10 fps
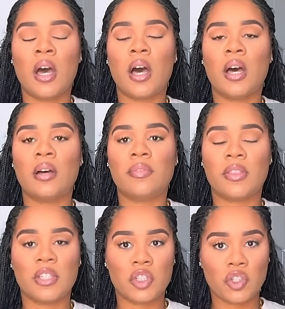
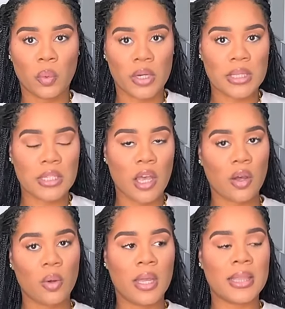of the shorts,
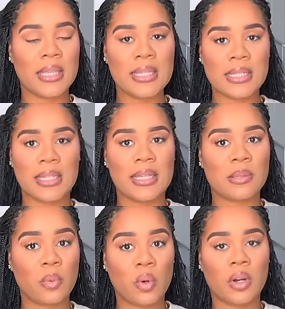So this
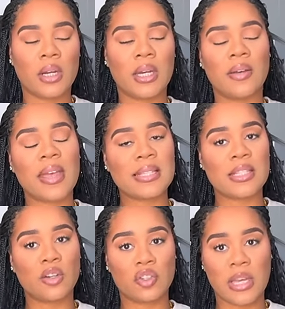is more of, as I
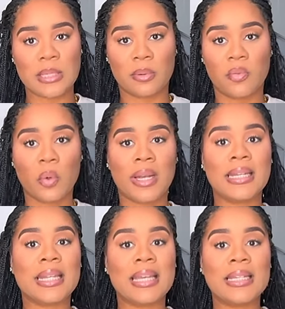told you guys before,
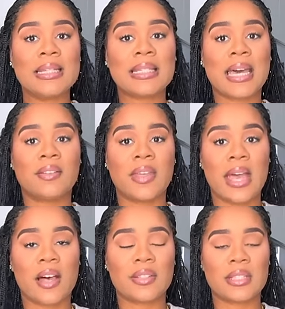an inside of the
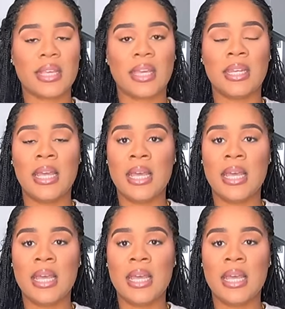house set,